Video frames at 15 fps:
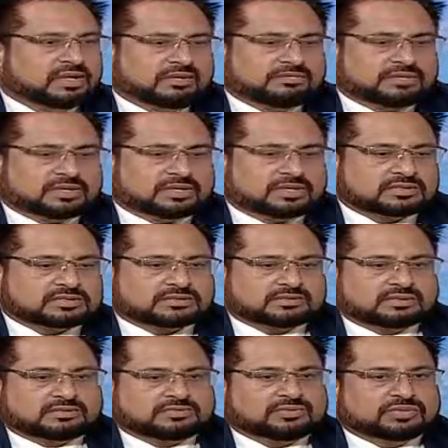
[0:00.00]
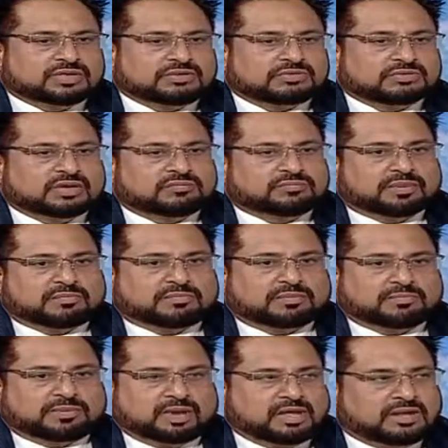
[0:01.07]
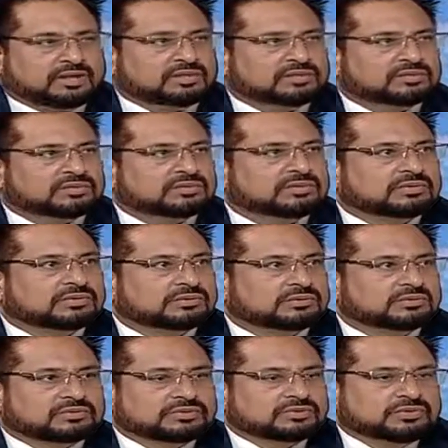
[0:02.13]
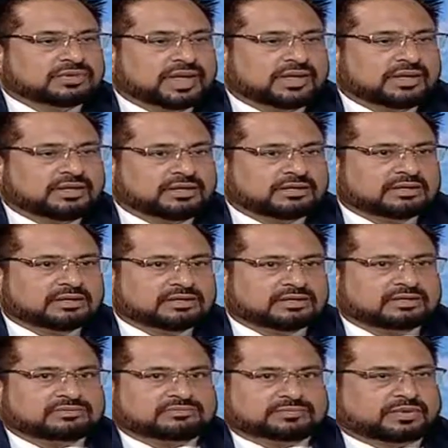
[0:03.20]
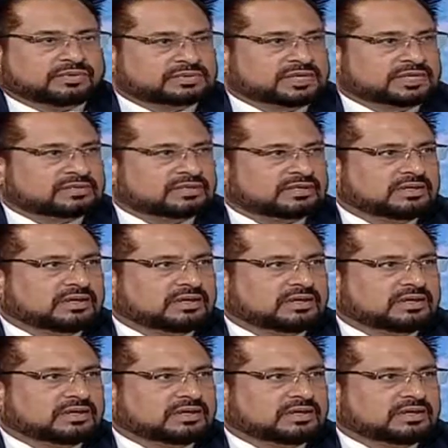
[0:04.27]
because we do have proper planning to do any kind of project.